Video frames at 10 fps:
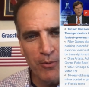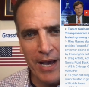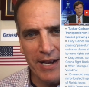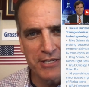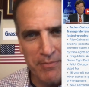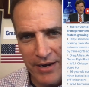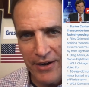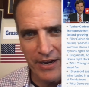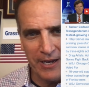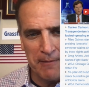Joe Biden's
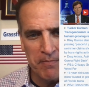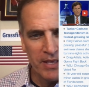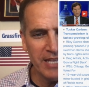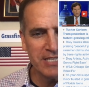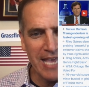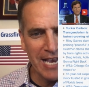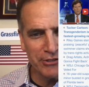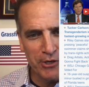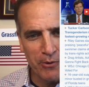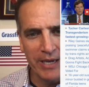America. It's
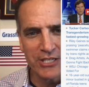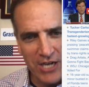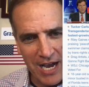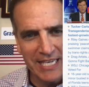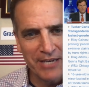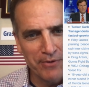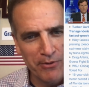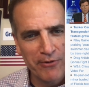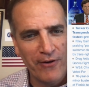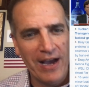actually quite shocking
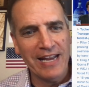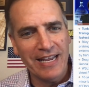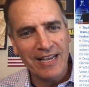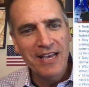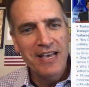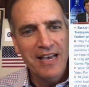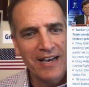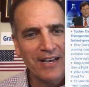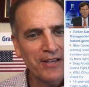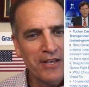what we're finding.
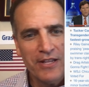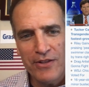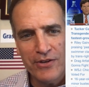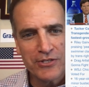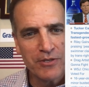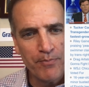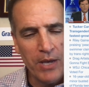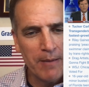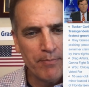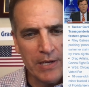Uh, there's a,
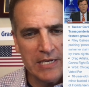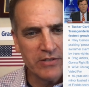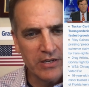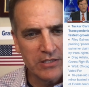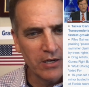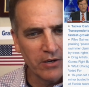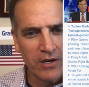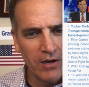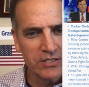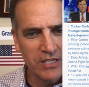a piece on Tucker
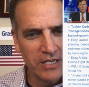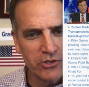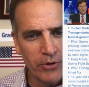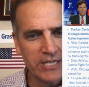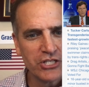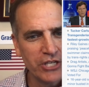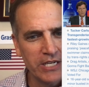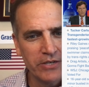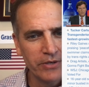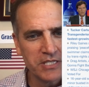Carlson on
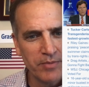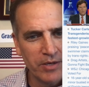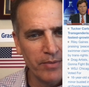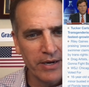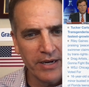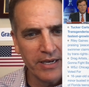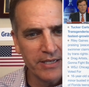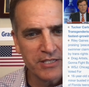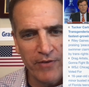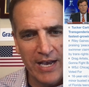transgenderism in
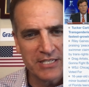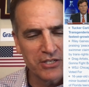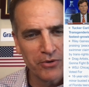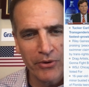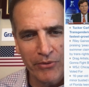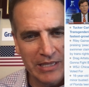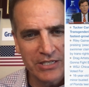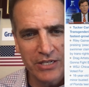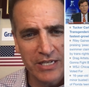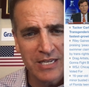America. It's fastest growing
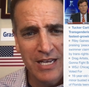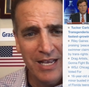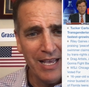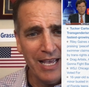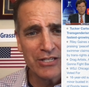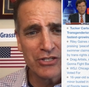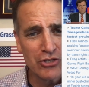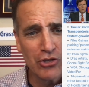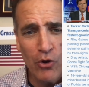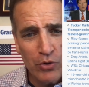religion. It's it's
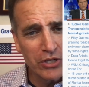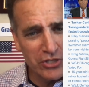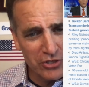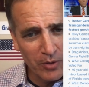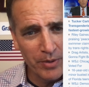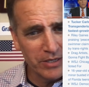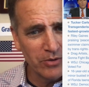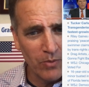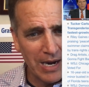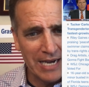so disturbing
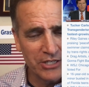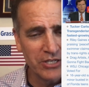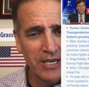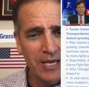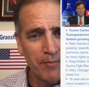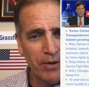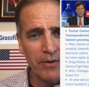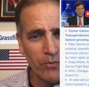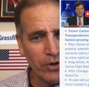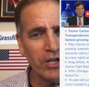to watch.
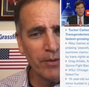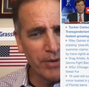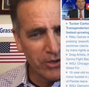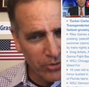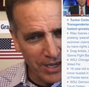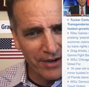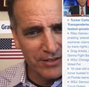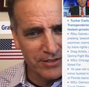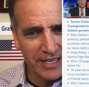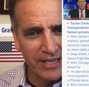But we're going to be
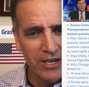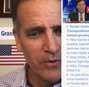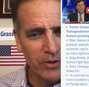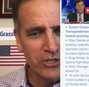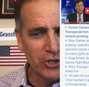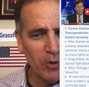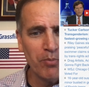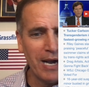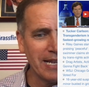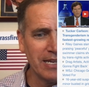chronicling what Joe
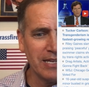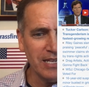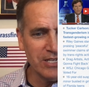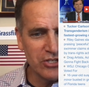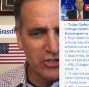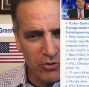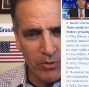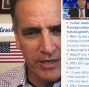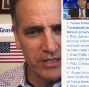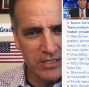Biden is
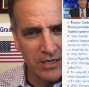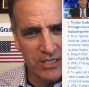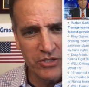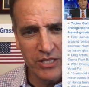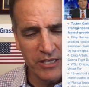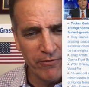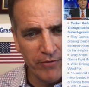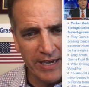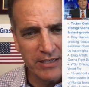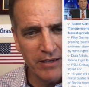doing to this country, the
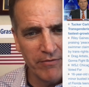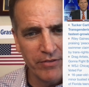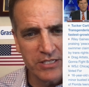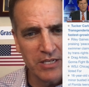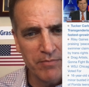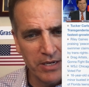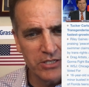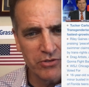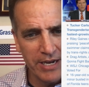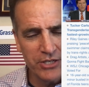effect of this
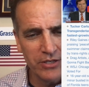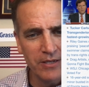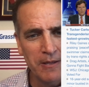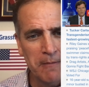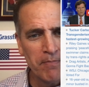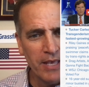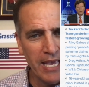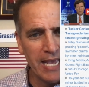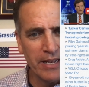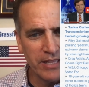administration
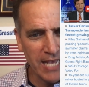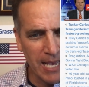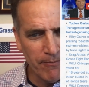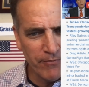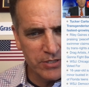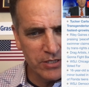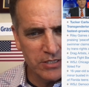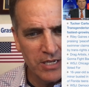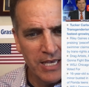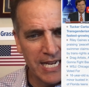and the
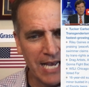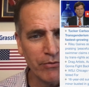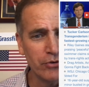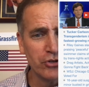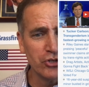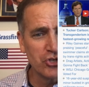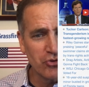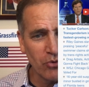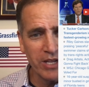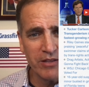emphasis and how they're
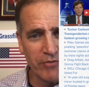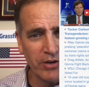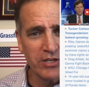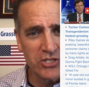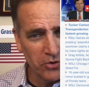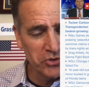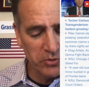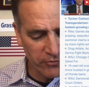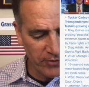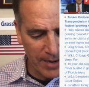destroying the very
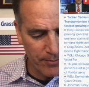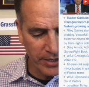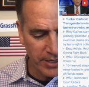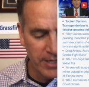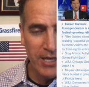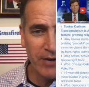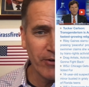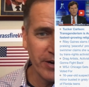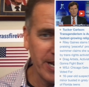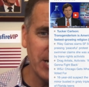social fabric
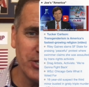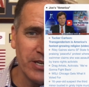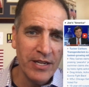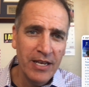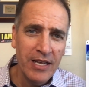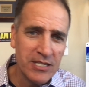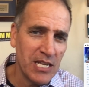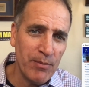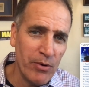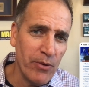of our nation.
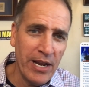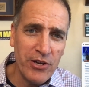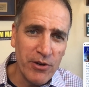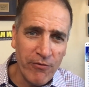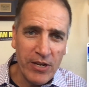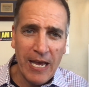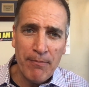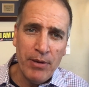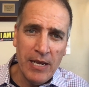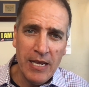It's going to be right in your
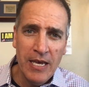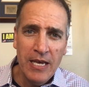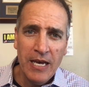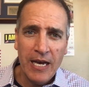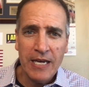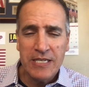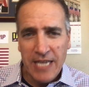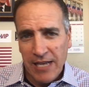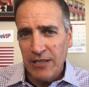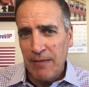VIP uh,
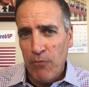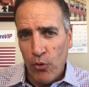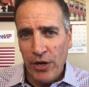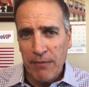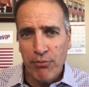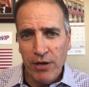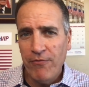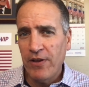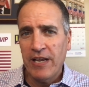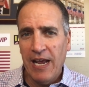daily morning
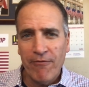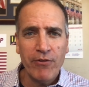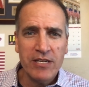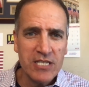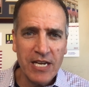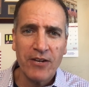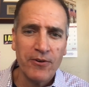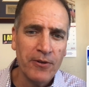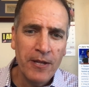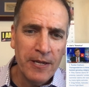briefing every
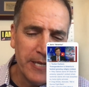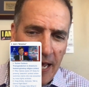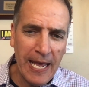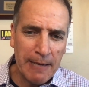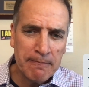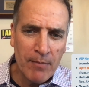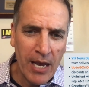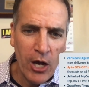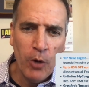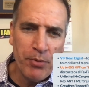single day.
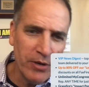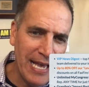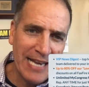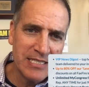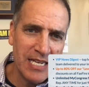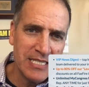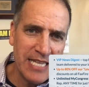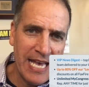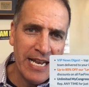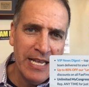I hope you'll
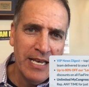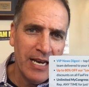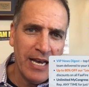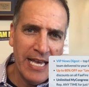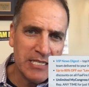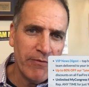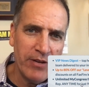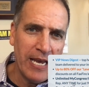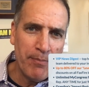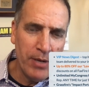access that uh, as a
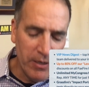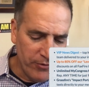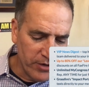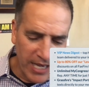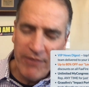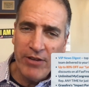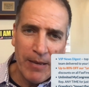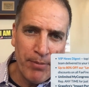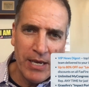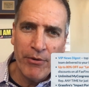VIP. If you're not a
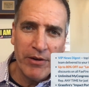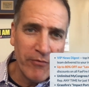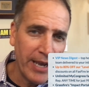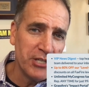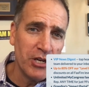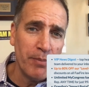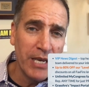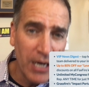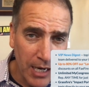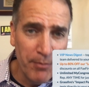VIP, I want to invite you to
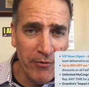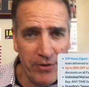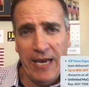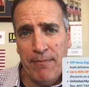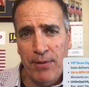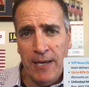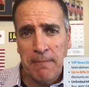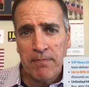become a VIP.